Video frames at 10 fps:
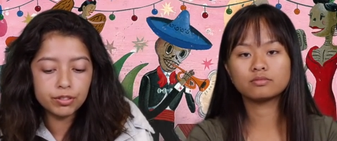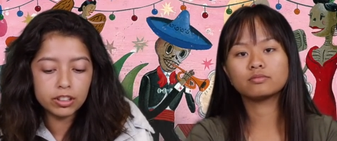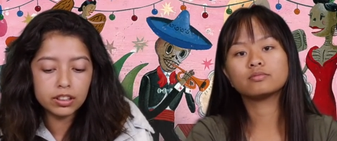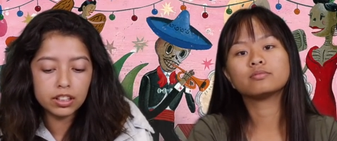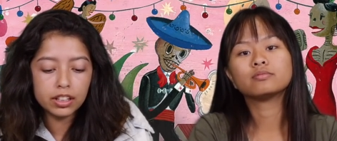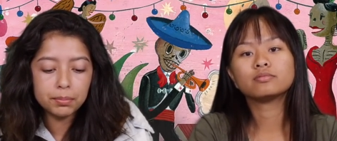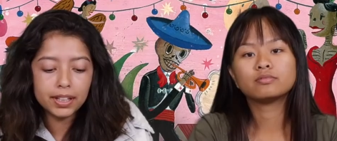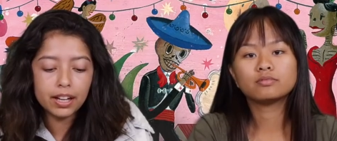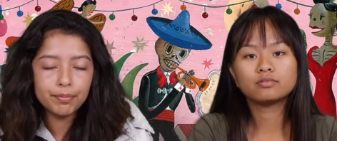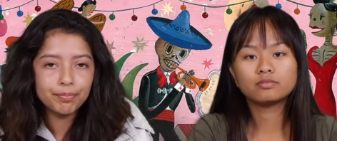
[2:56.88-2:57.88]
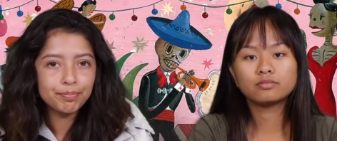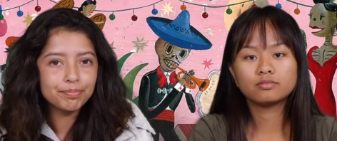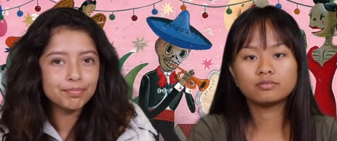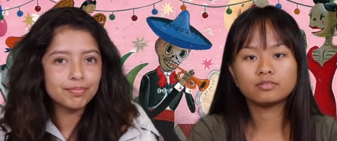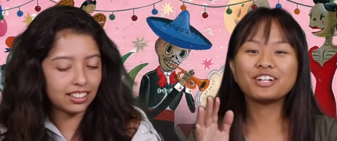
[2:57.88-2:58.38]
Speaker 1: 4.30 p.m.
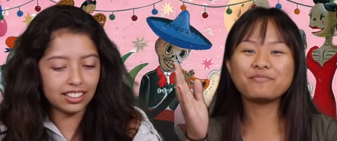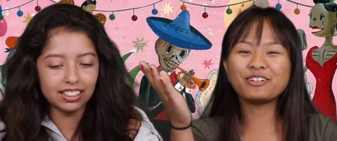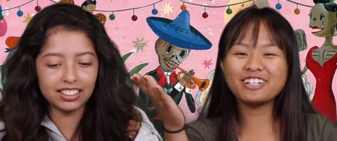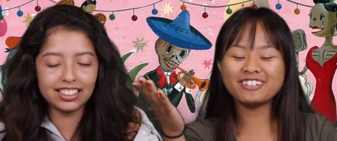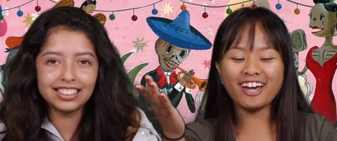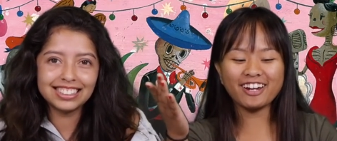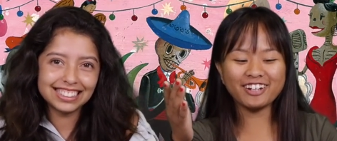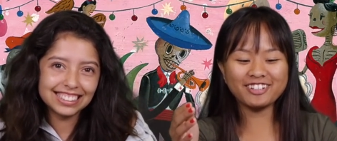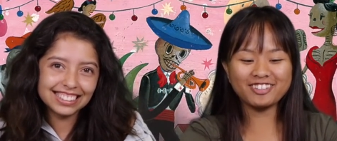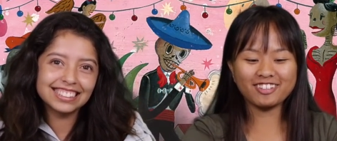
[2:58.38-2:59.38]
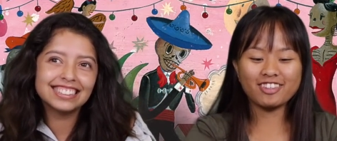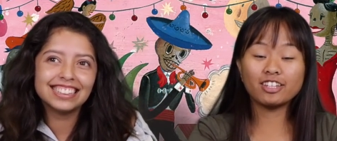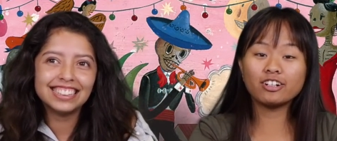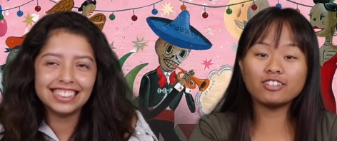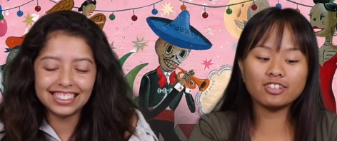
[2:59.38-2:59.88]
Speaker 2: Good morning, Tigers!
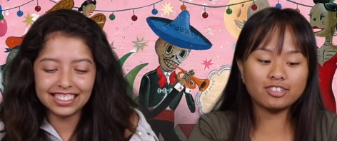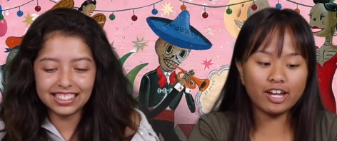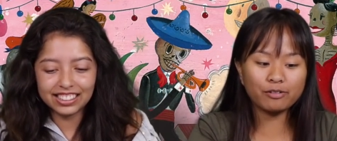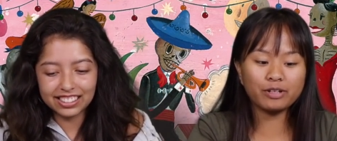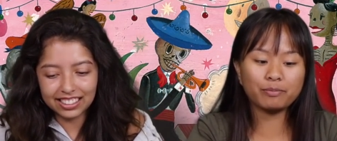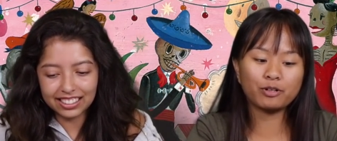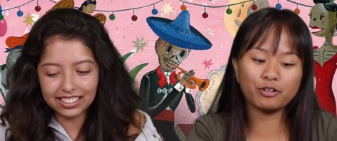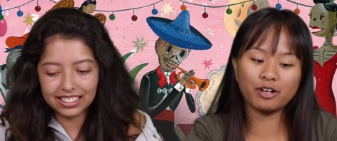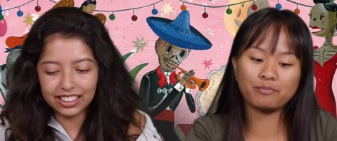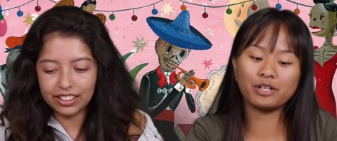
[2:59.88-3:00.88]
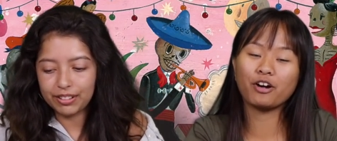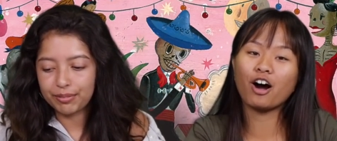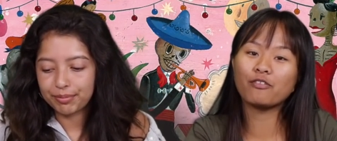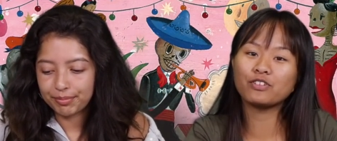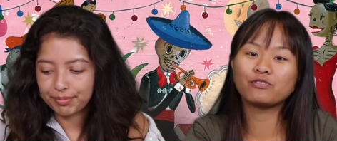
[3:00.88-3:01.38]
There is a 10-week program being
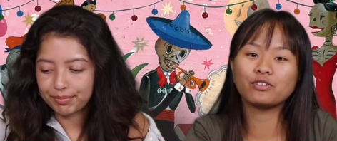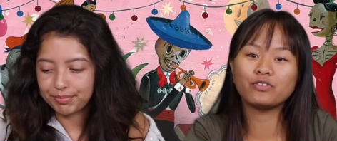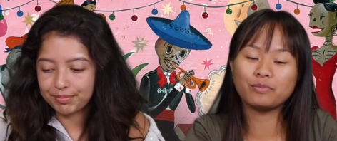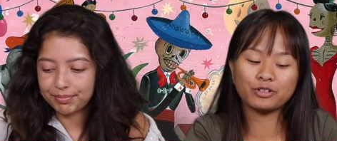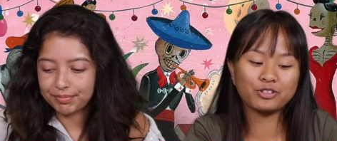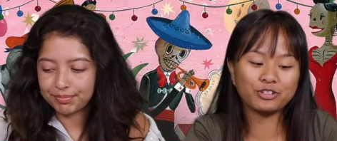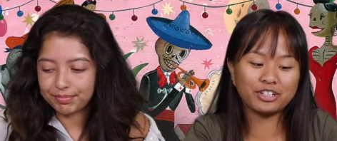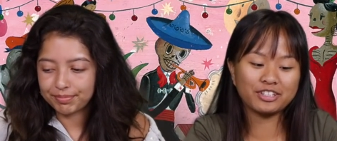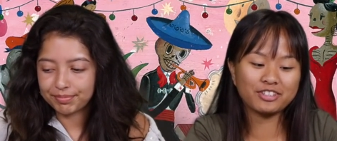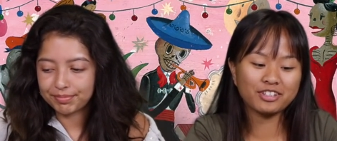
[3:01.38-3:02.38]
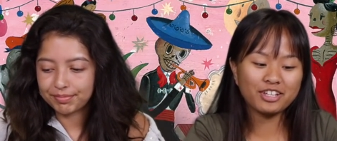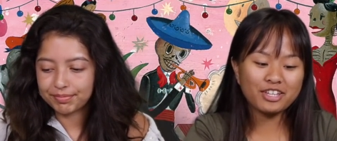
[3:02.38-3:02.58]
offered for female students.